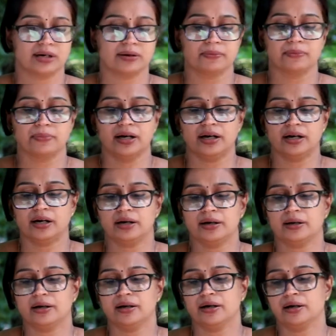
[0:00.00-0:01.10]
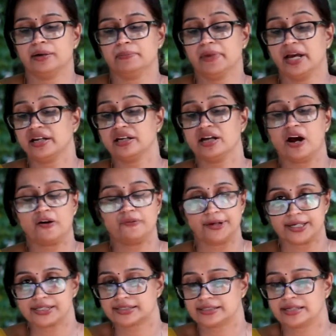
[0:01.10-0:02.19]
Mary
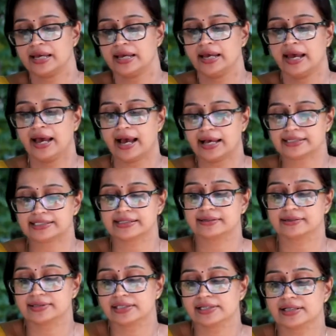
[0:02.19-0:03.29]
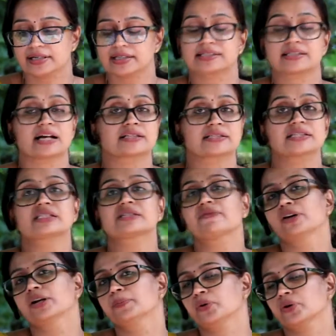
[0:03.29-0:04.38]
Howitt has written a
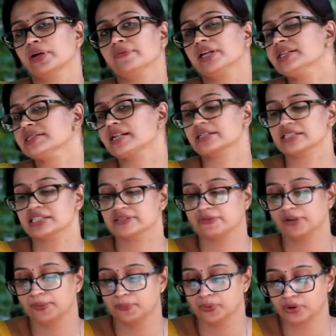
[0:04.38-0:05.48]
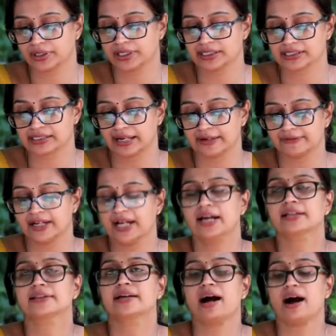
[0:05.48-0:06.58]
successful book, a very successful book itself,
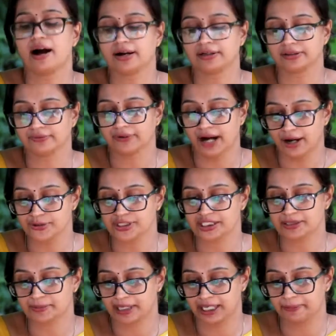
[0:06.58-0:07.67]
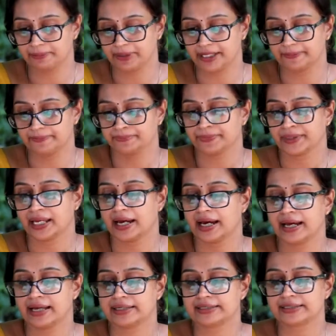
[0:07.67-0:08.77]
The Art of Housekeeping,
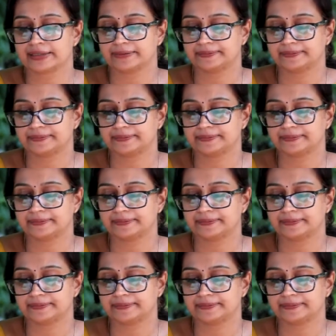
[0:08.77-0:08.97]
and